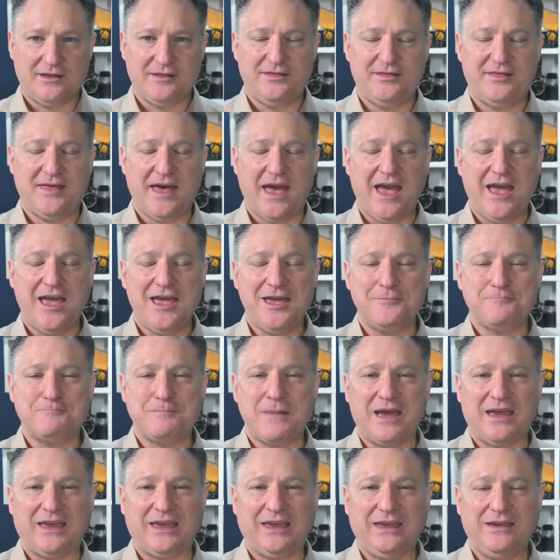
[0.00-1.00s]
They
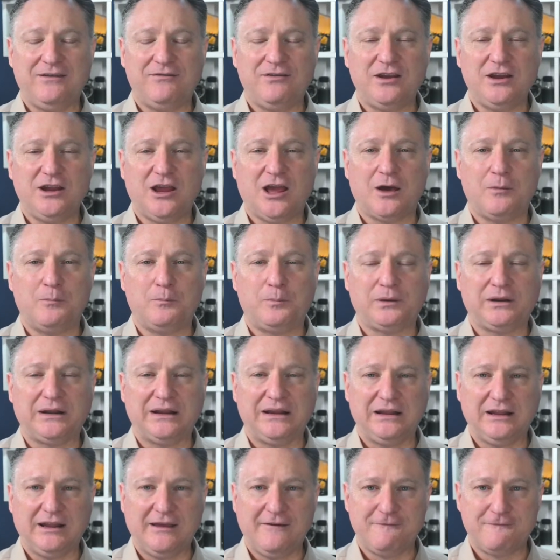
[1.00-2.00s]
may even
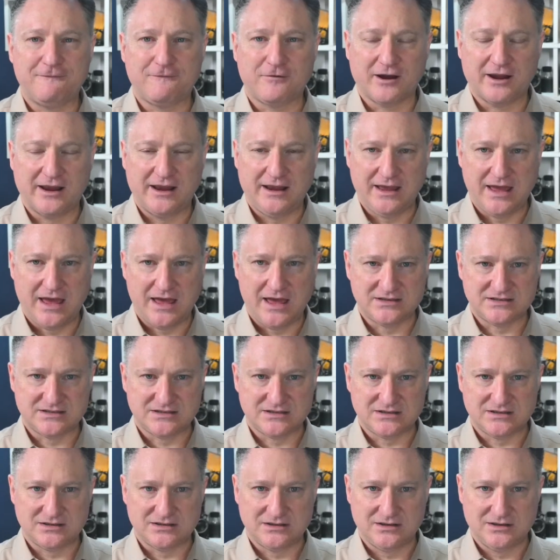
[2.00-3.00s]
completely forget
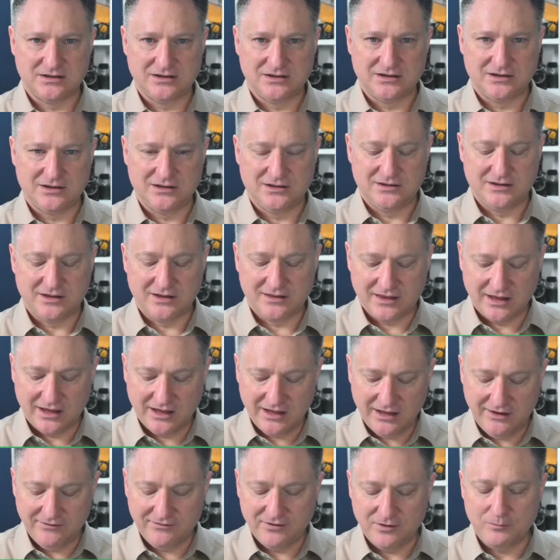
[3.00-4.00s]
that they
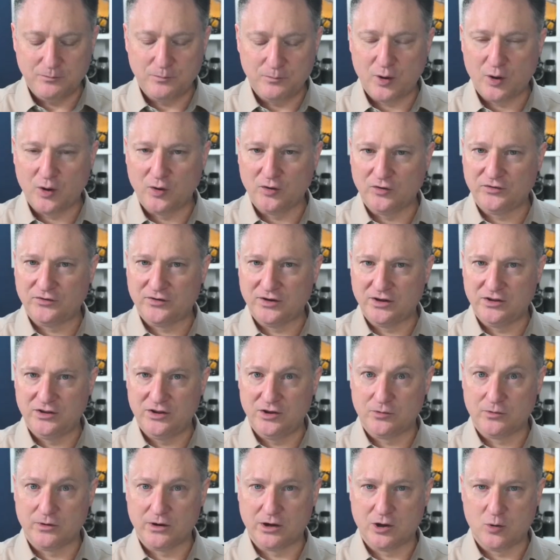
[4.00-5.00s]
even posted
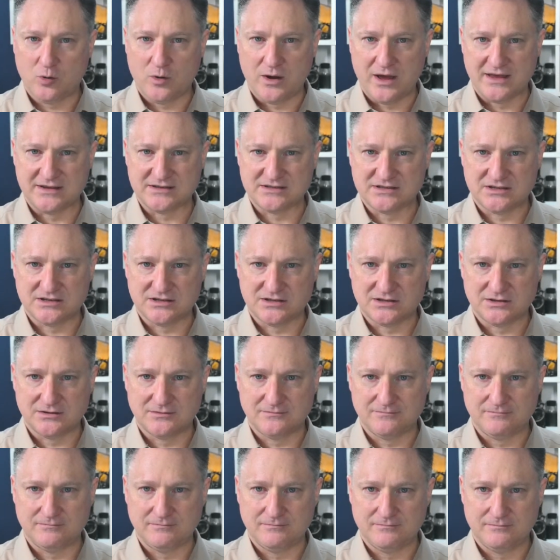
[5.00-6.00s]
the request.
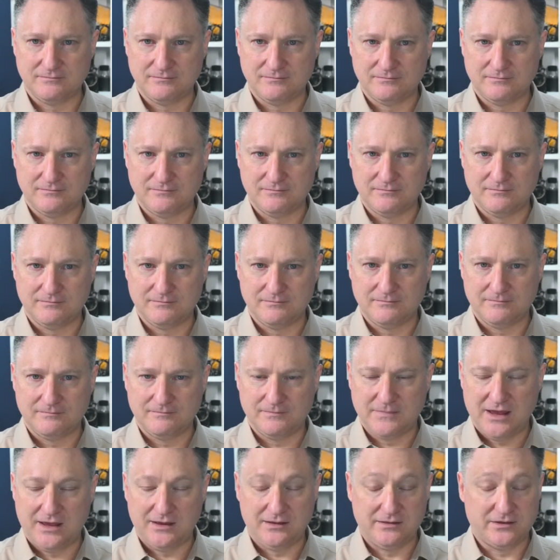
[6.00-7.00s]

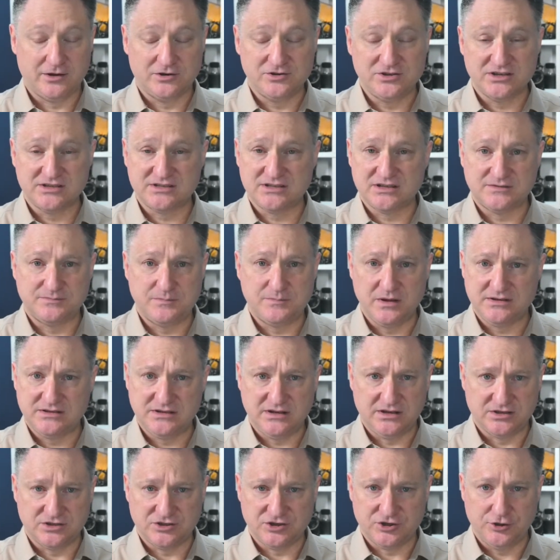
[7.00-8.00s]
Hey, they're just as
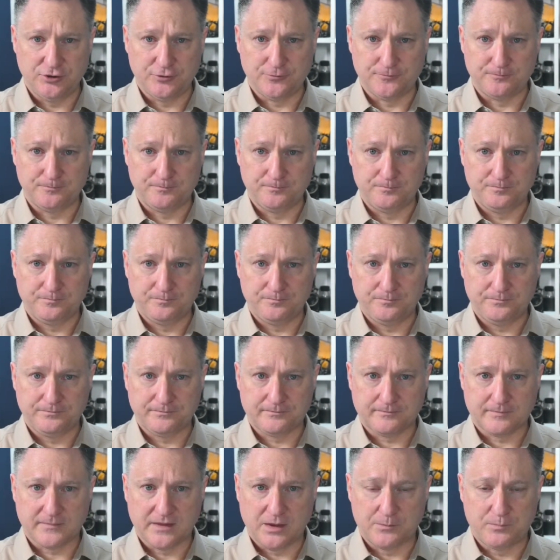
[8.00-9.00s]
busy as you.
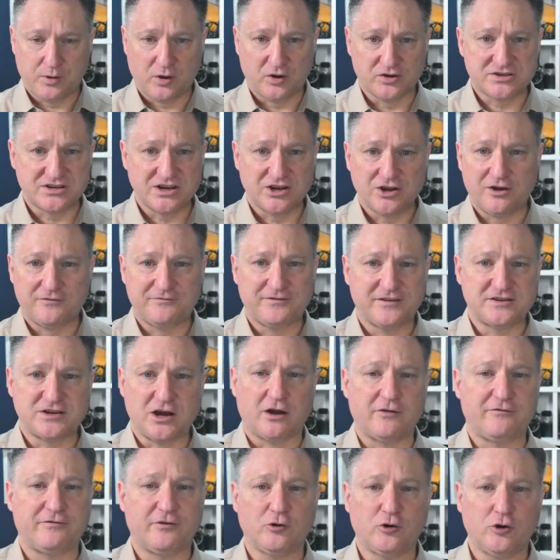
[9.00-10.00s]
And posting on
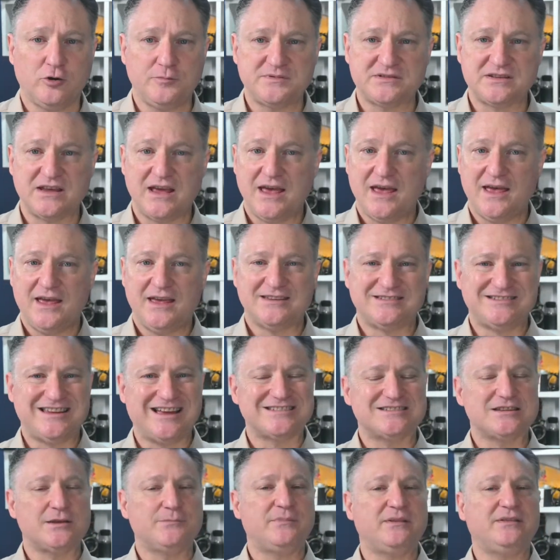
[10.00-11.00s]
photographer groups is
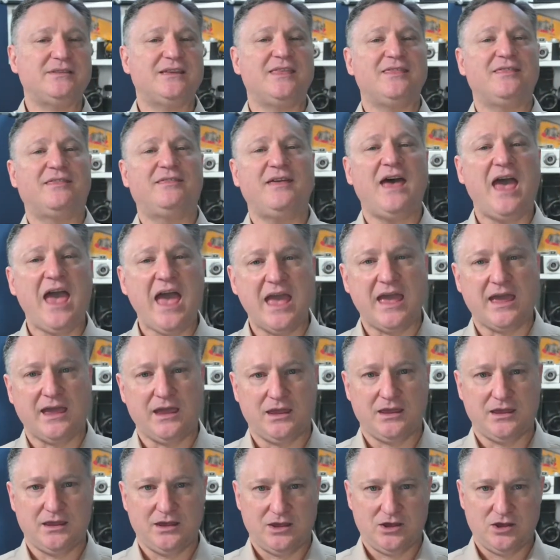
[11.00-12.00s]
not something that they
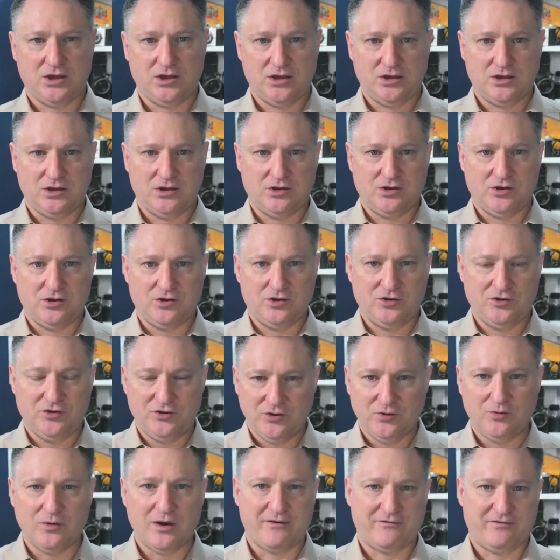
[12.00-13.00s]

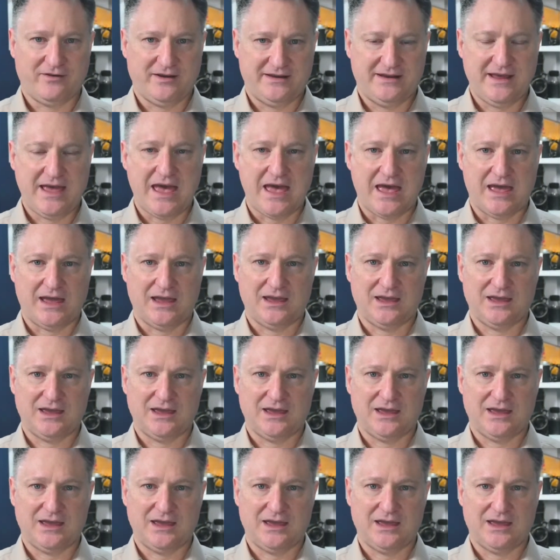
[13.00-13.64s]
do every day.